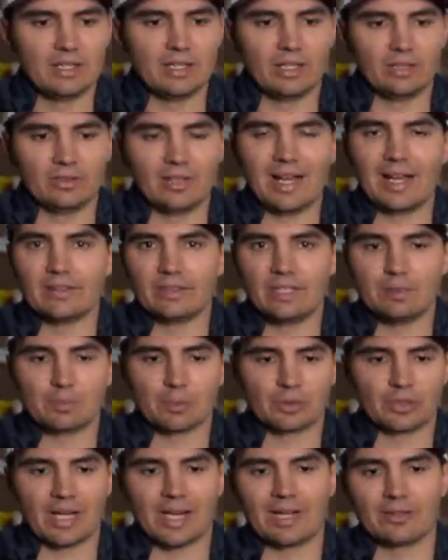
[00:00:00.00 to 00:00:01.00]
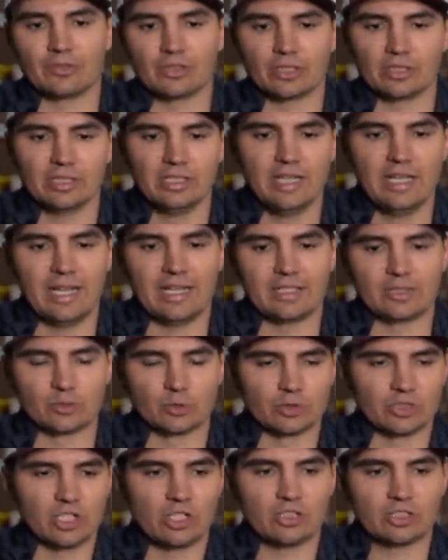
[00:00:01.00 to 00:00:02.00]
a lot deeper diver. And as
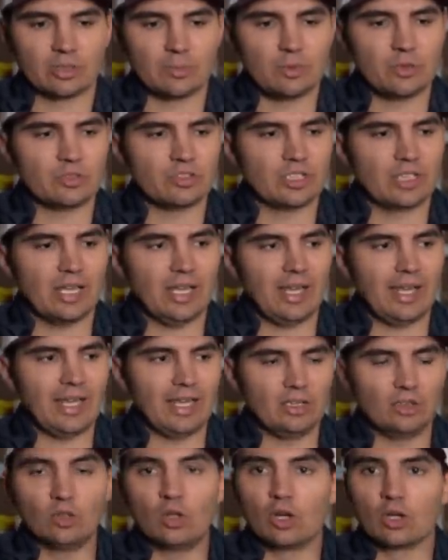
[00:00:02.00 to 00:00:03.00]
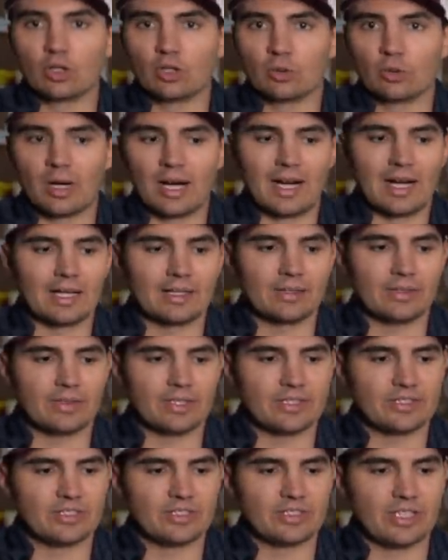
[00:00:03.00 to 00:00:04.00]
a result, I'm using a longer rod.
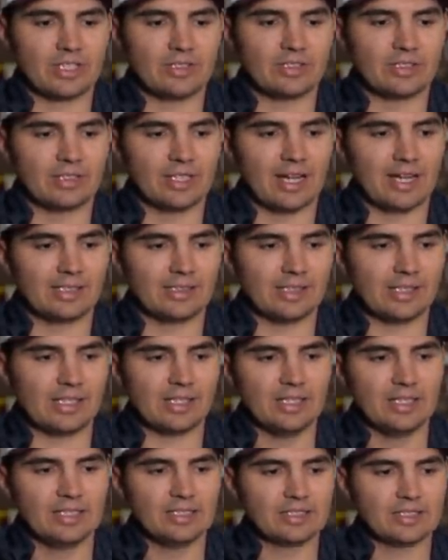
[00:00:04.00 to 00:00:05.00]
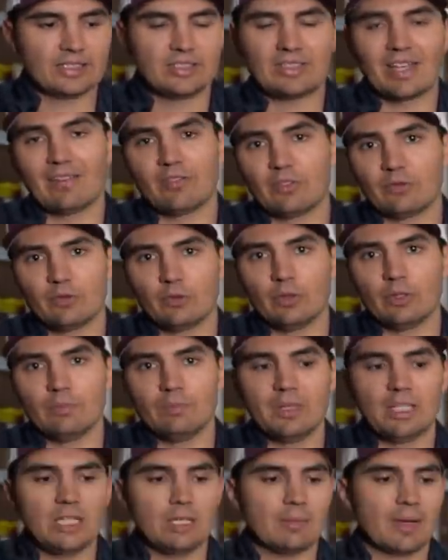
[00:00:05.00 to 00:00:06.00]
This is a Denali 7-foot
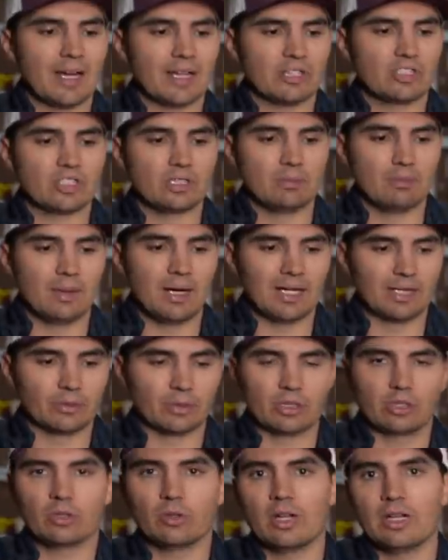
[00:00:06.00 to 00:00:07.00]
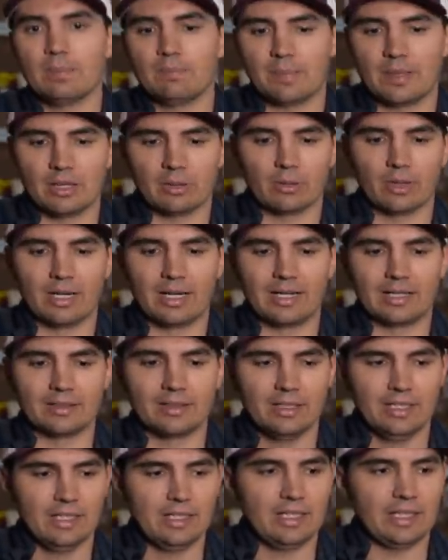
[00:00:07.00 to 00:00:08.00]
medium action moderate crankbait
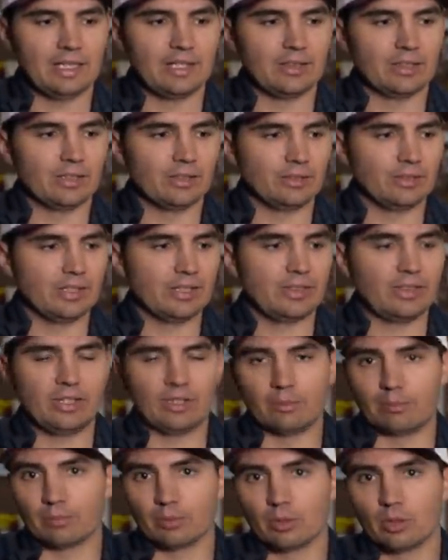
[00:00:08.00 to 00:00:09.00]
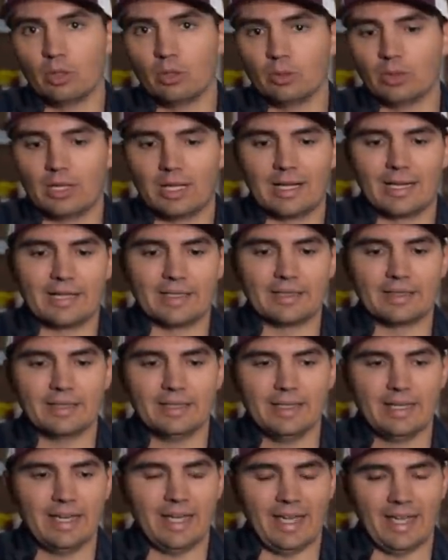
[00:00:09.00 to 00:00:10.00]
rod in the Lithium Pro line.
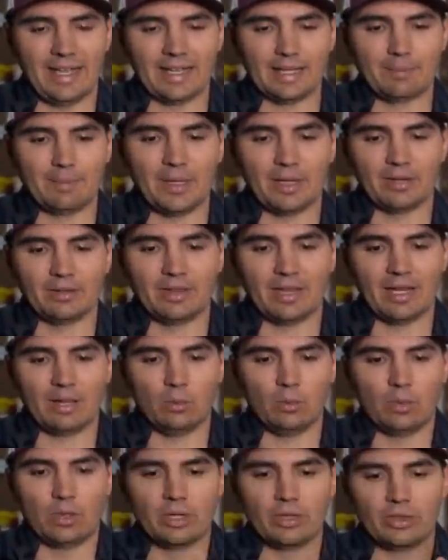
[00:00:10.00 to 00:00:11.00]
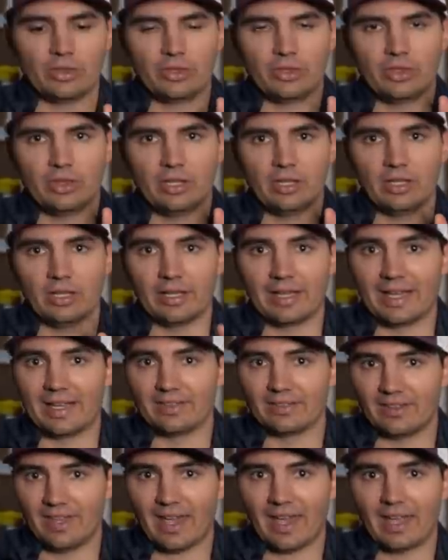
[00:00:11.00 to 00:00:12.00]
And I'm pairing that with,
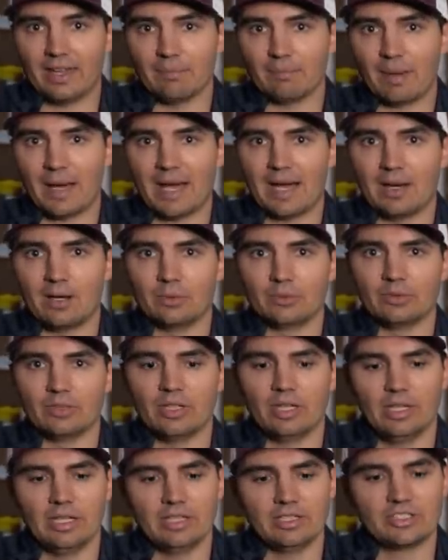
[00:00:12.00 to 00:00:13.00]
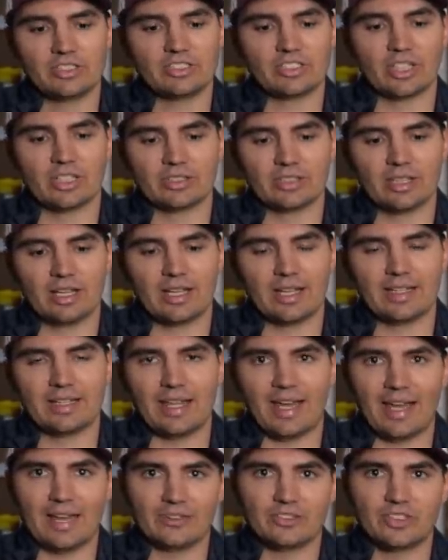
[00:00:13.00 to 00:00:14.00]
again, 10-pound
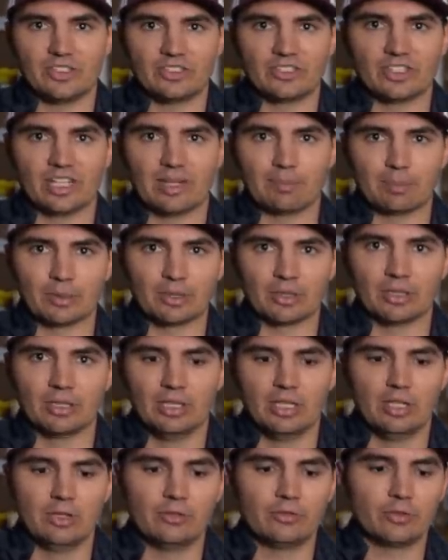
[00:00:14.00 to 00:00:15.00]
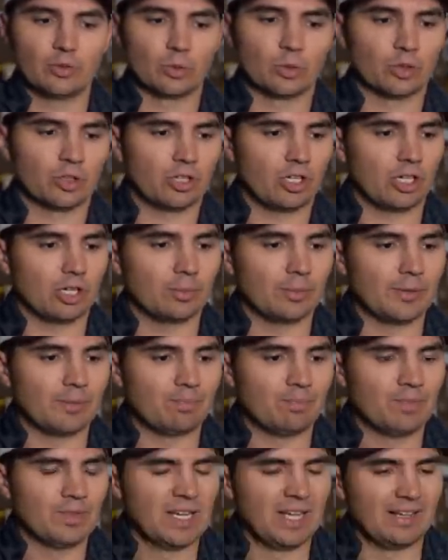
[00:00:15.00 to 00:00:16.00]
Sunline FC Sniper
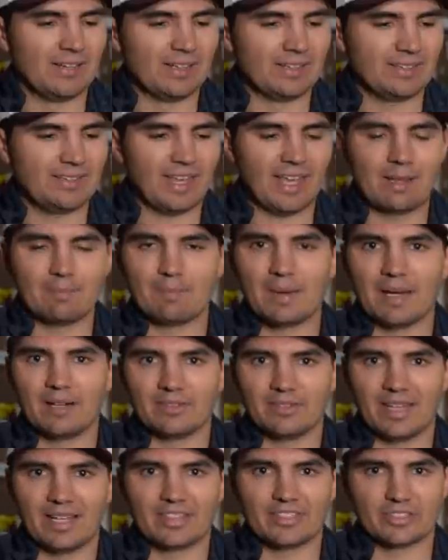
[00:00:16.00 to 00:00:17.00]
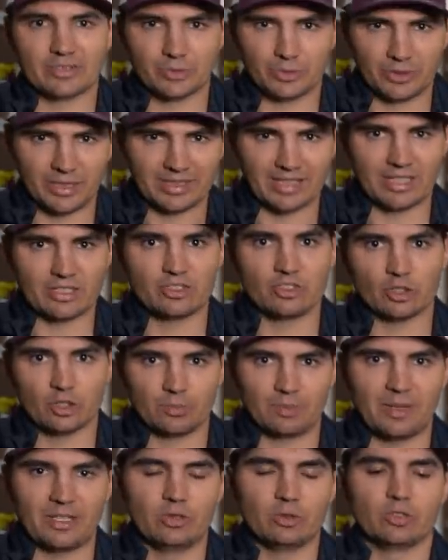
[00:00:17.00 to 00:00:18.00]
fluorocarbon, like 10 pound test to really get that
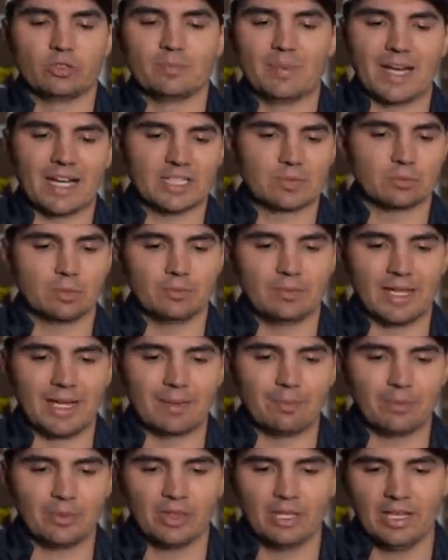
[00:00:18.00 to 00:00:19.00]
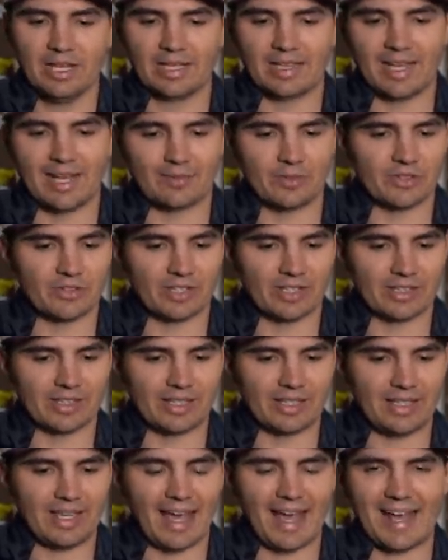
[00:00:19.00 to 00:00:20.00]
jerkbait to its maximum depth. And I have this on
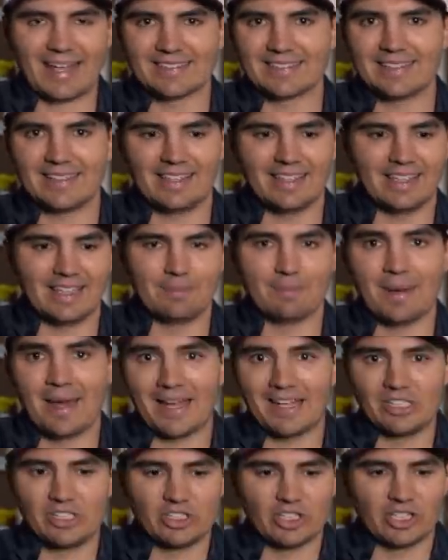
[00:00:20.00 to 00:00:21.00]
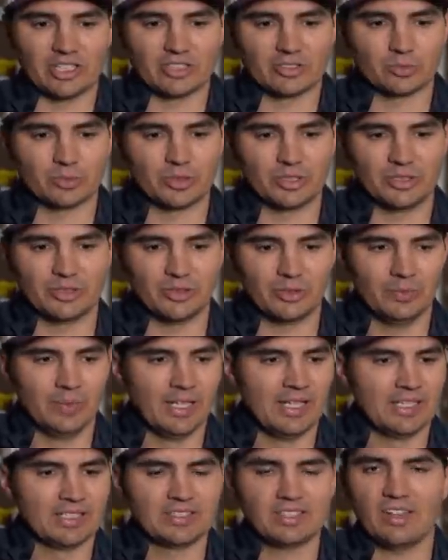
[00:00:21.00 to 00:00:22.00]
a Cast King Mag Jaws reel,
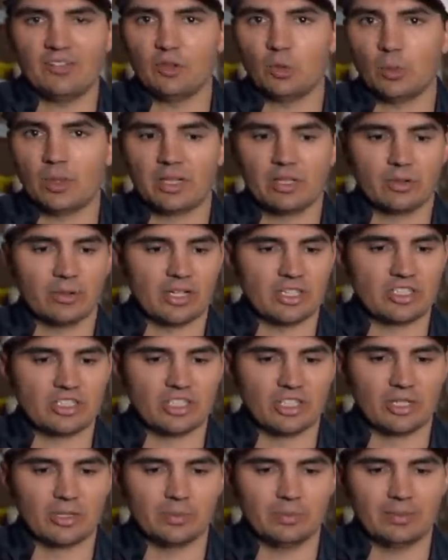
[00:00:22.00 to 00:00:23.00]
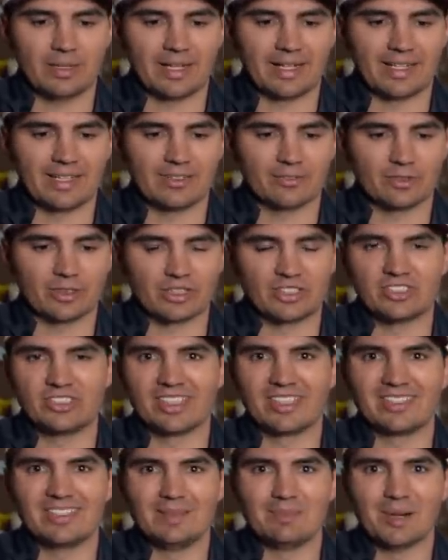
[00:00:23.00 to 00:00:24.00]
7-to-1 gear ratio. I got it for like
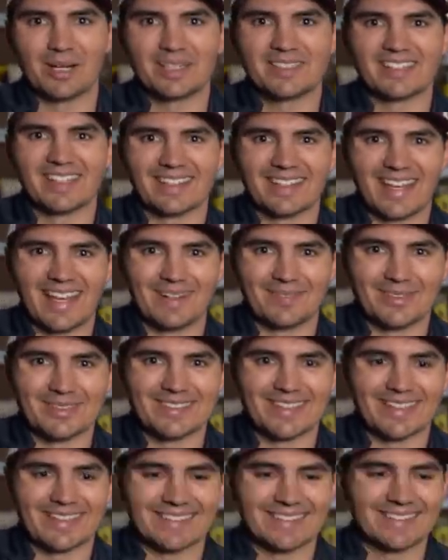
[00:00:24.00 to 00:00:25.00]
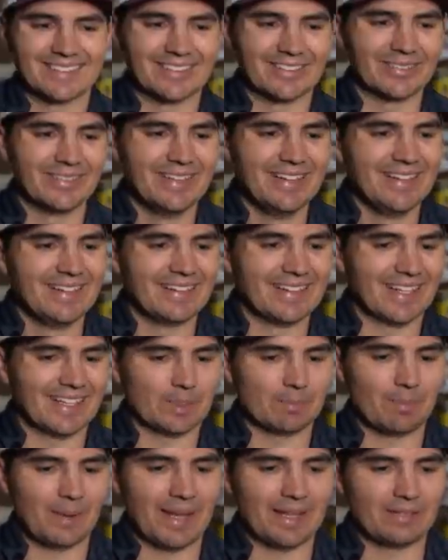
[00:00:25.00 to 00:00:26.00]
60 bucks on Amazon, so
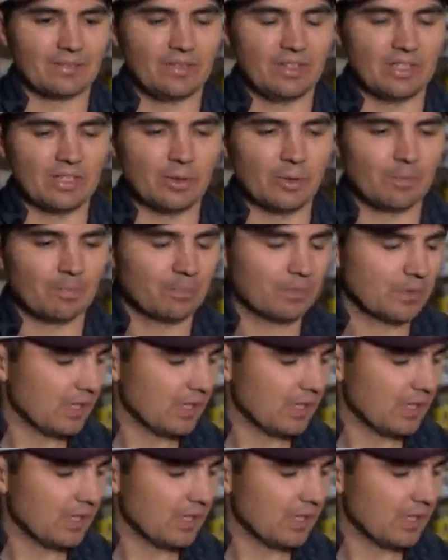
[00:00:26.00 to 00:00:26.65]
not a bad deal.